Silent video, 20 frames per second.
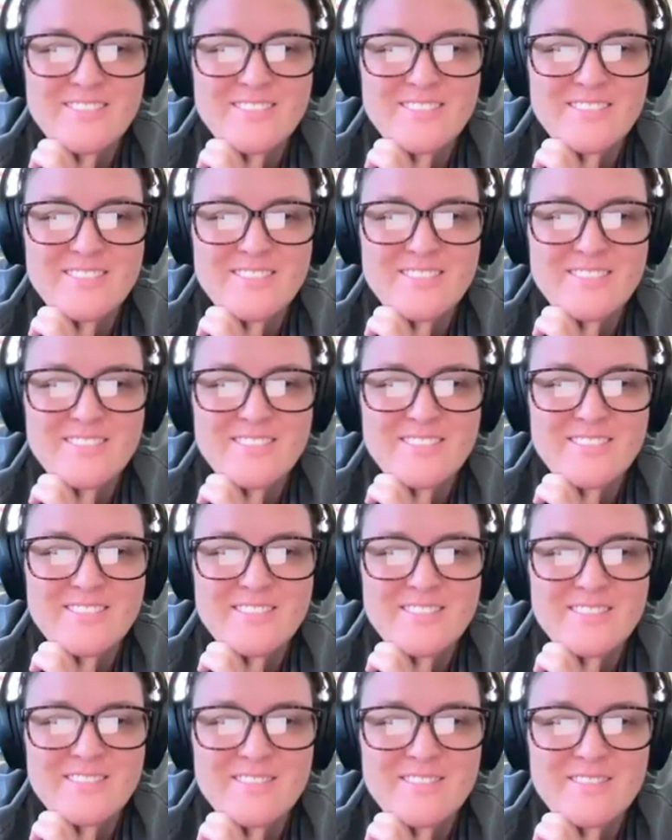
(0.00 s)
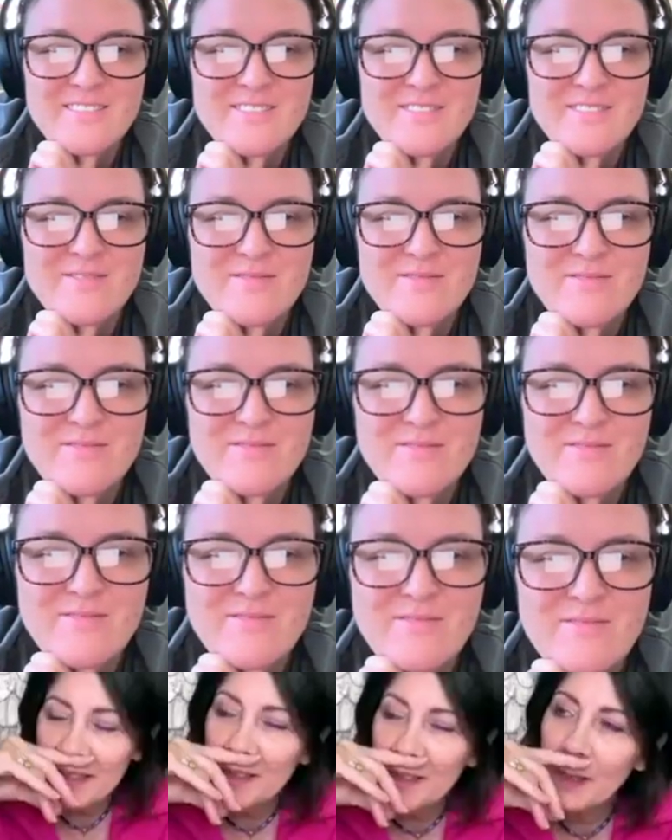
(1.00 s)
Yeah. Uh, I
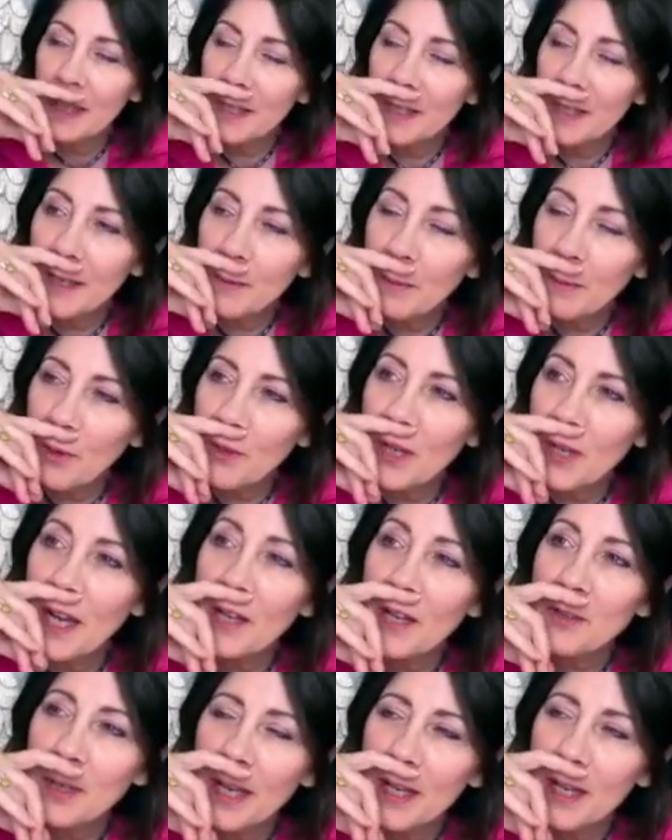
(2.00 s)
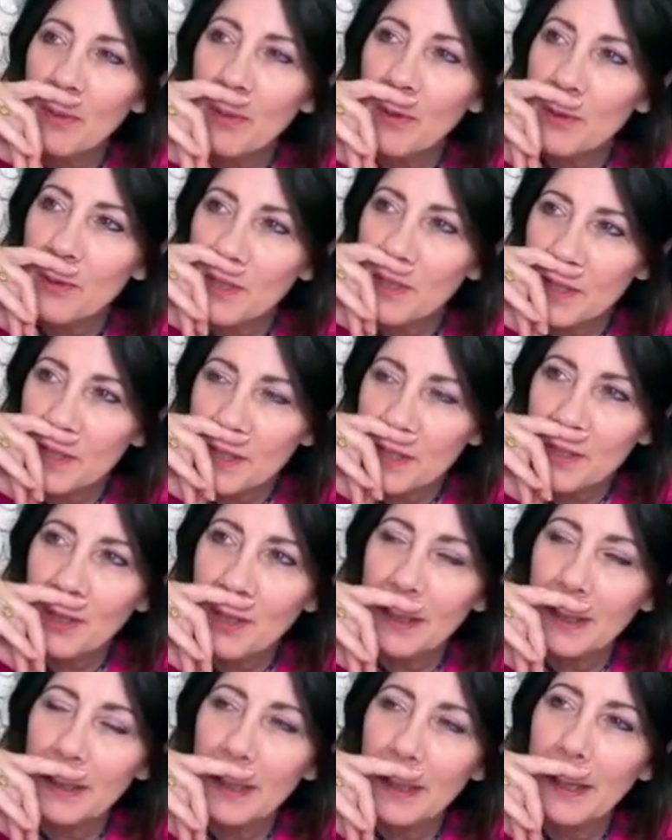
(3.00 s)
I had a per- I actually had a person
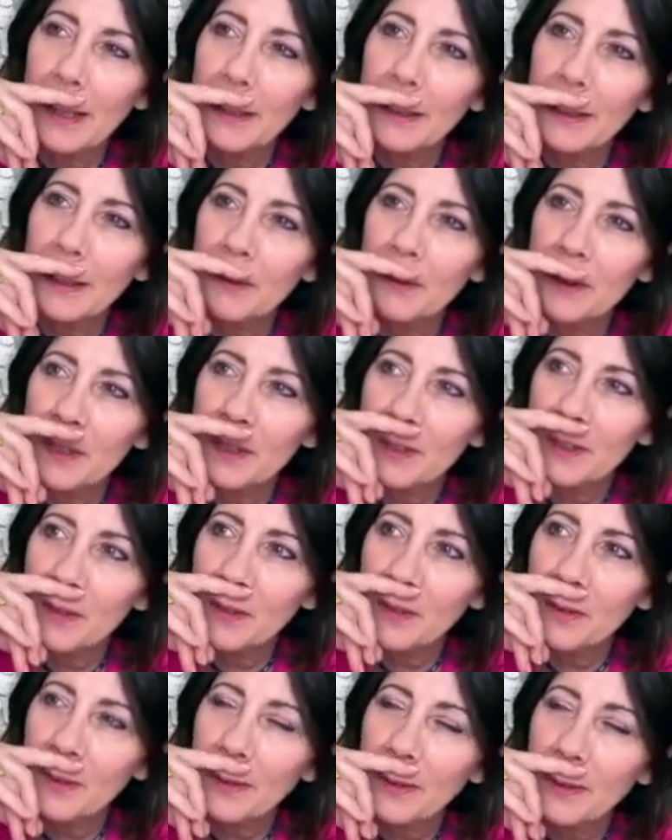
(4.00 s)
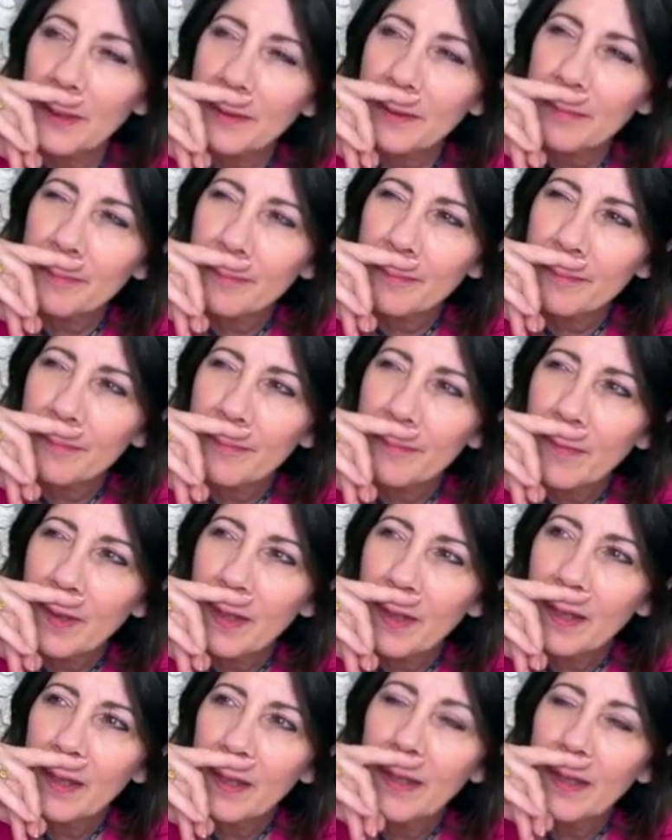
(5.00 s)
yesterday that had that one too, and they're like,
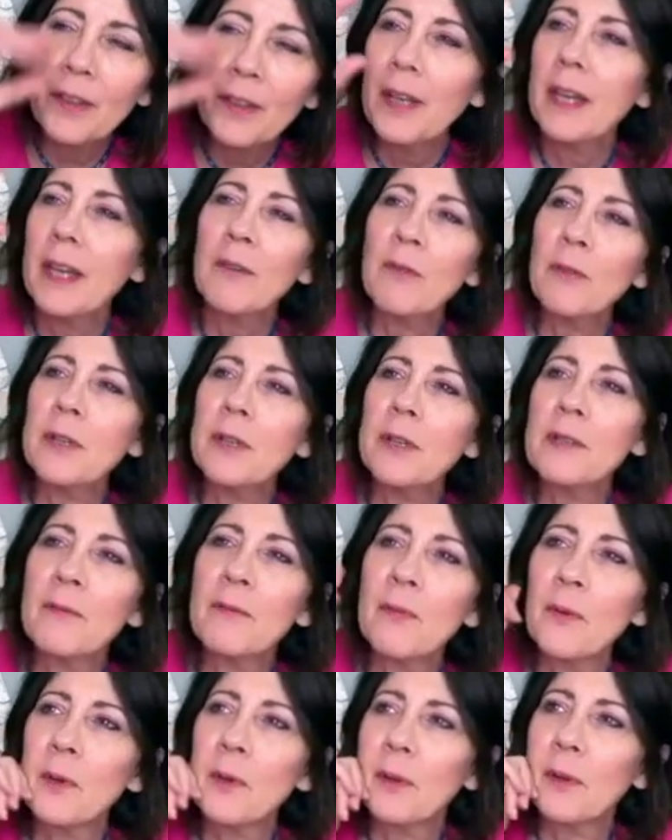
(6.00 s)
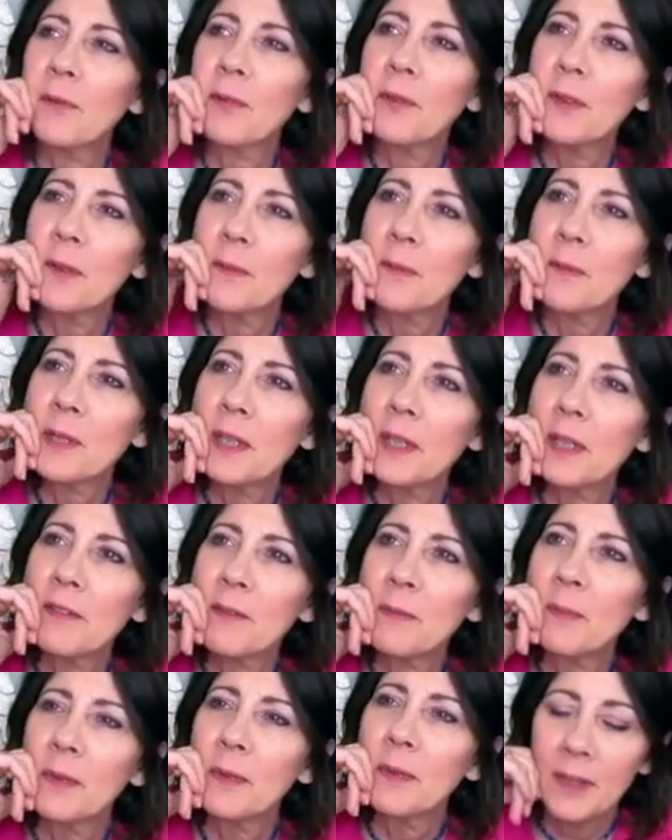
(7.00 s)
they had a reason for it for themselves.